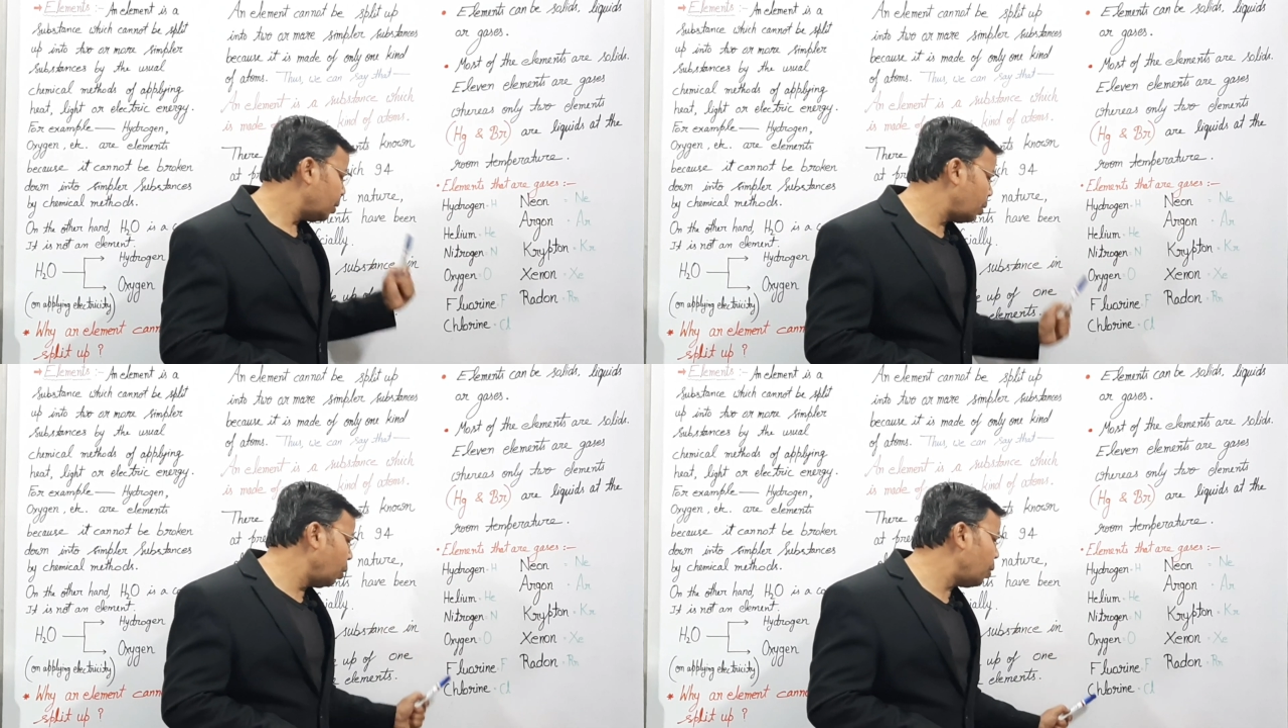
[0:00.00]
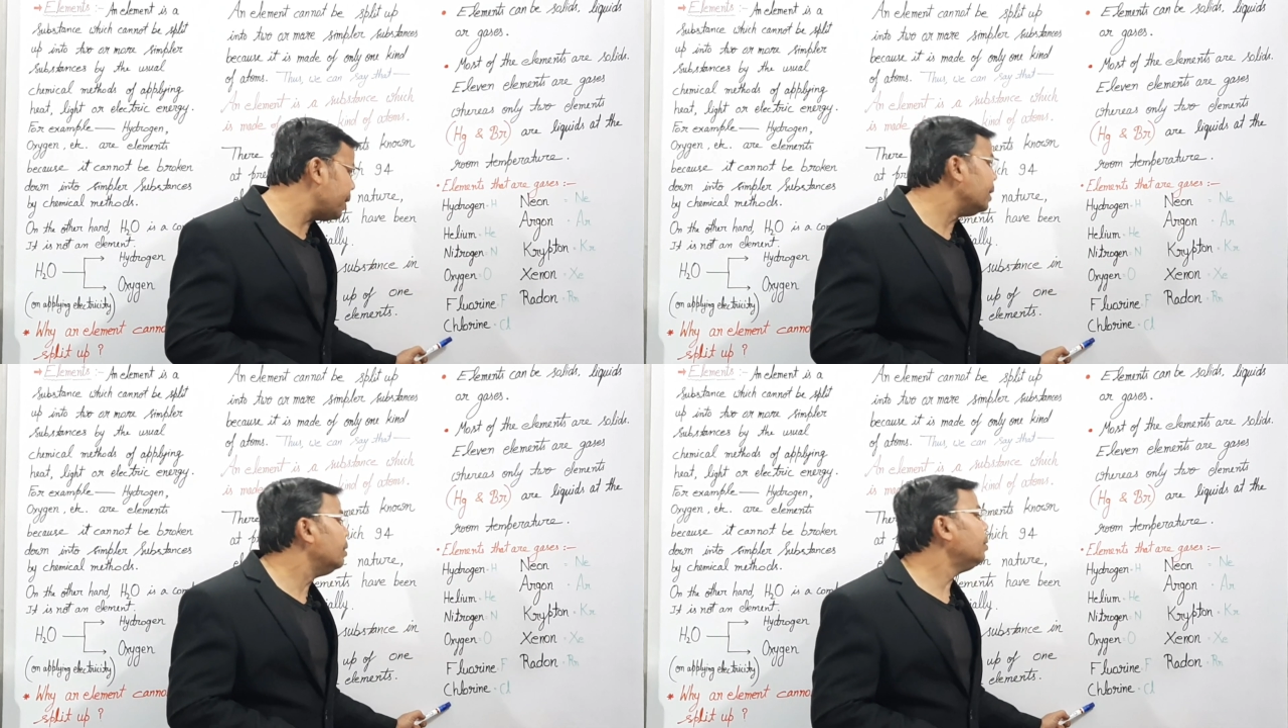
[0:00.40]

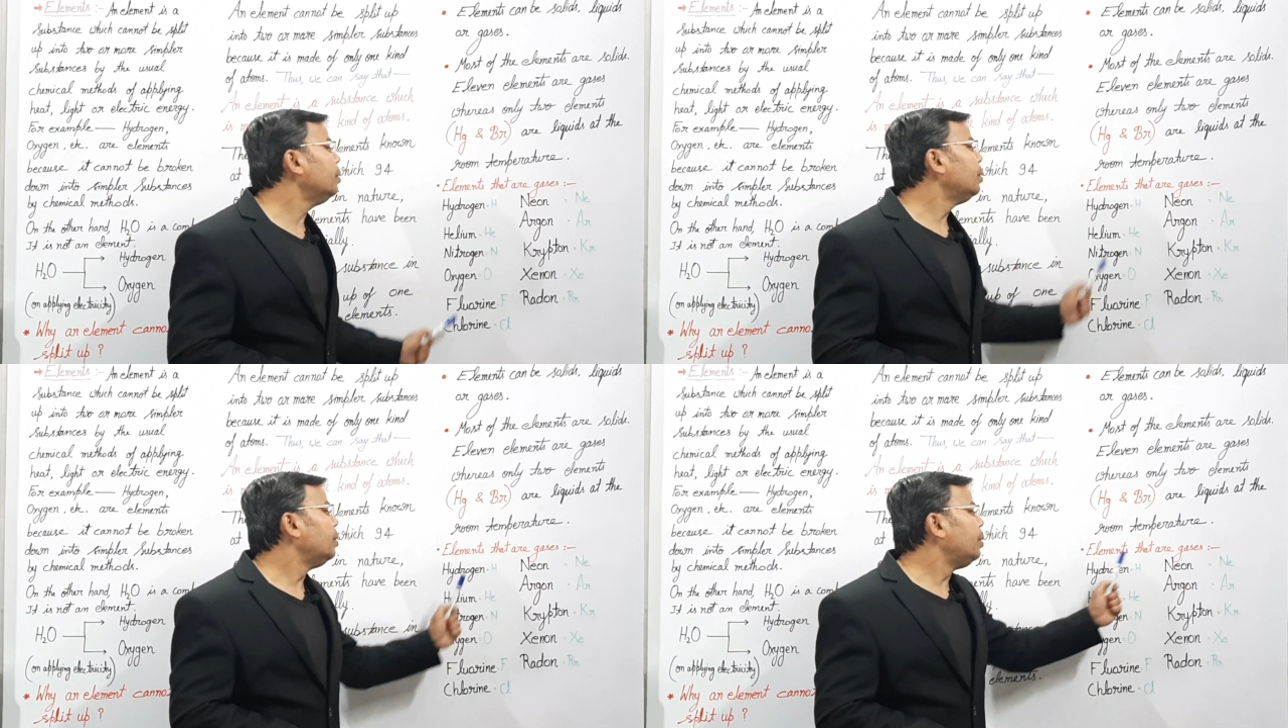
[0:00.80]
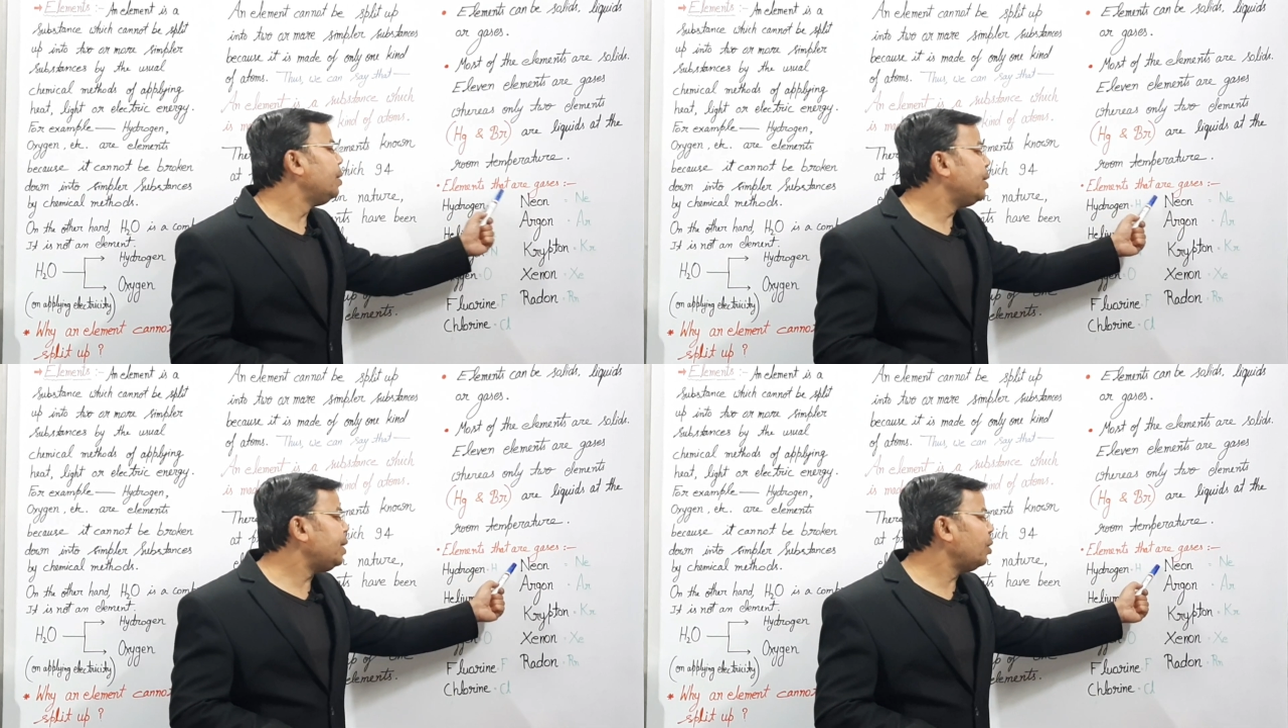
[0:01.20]
chlorine,
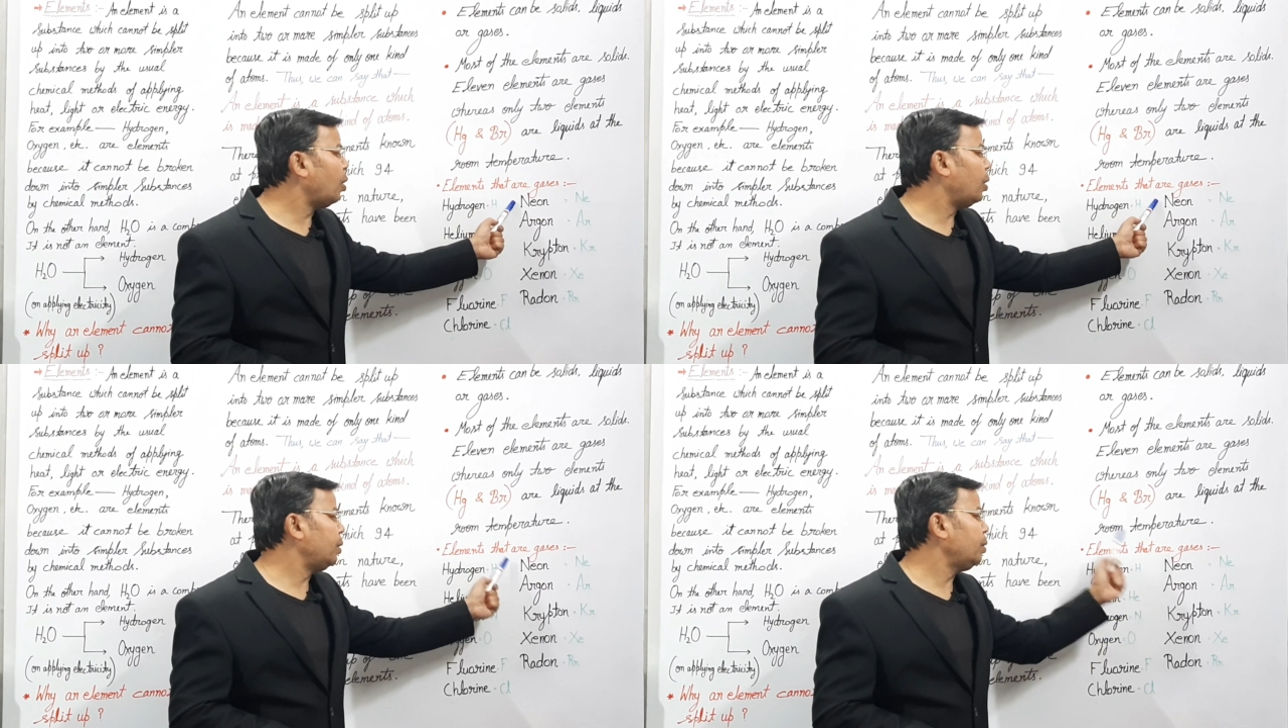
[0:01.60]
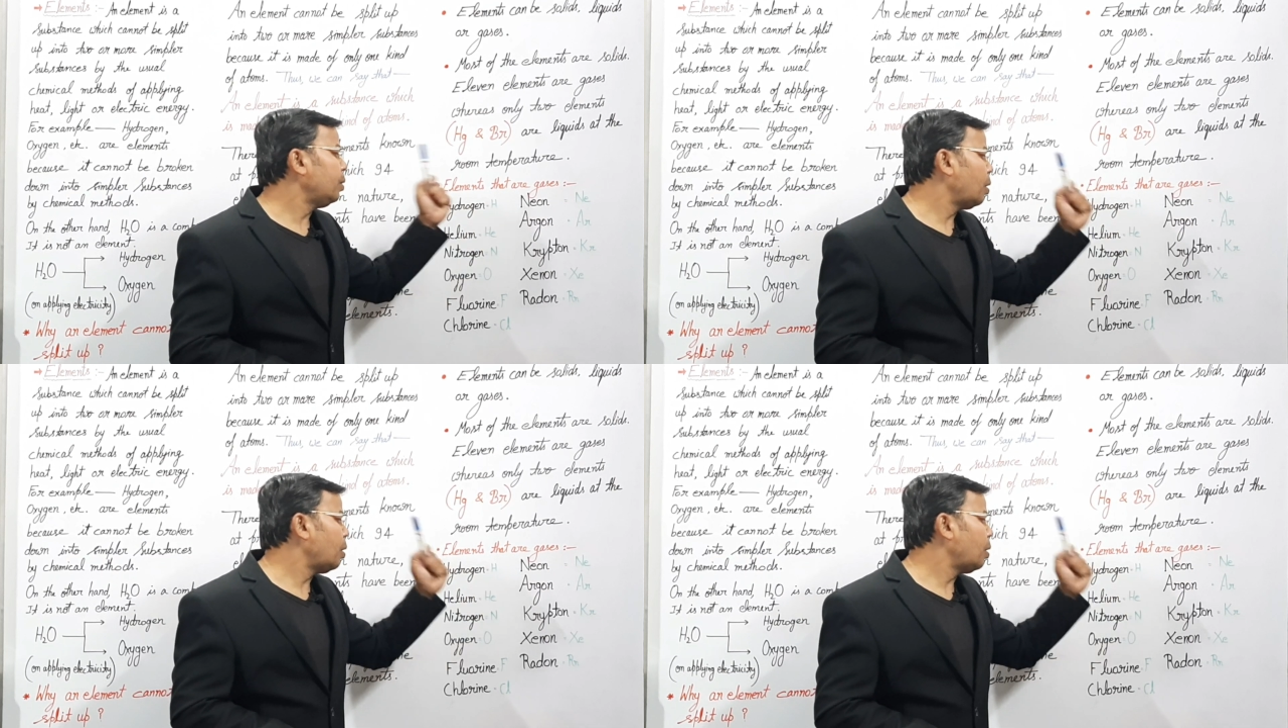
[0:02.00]
neon,